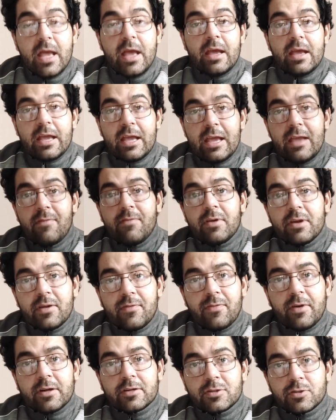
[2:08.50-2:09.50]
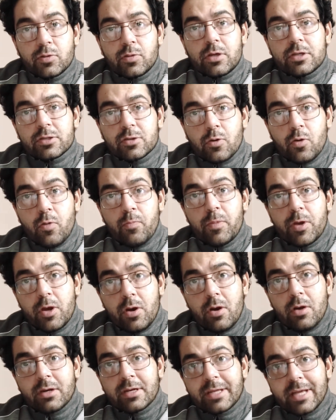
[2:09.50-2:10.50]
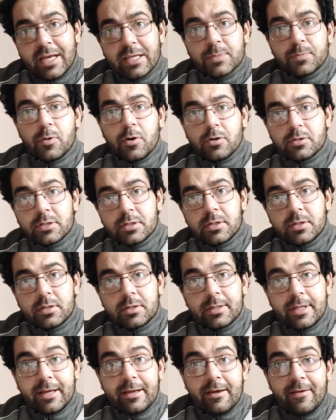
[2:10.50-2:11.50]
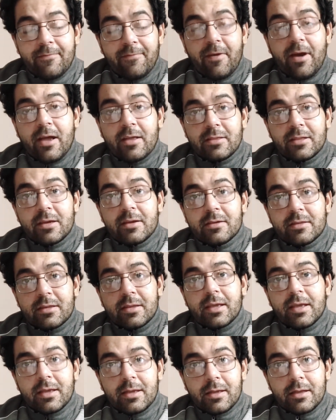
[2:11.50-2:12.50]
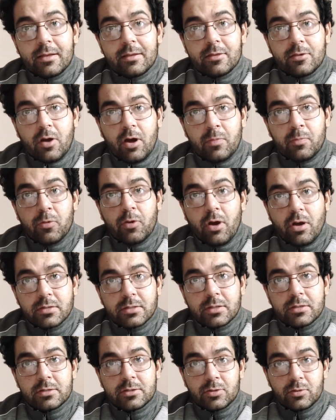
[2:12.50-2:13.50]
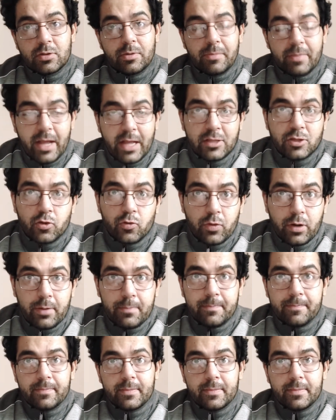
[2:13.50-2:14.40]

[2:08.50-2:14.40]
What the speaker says: Even if our students go beyond textbooks, they confine their thinking, thought process to the mainstream.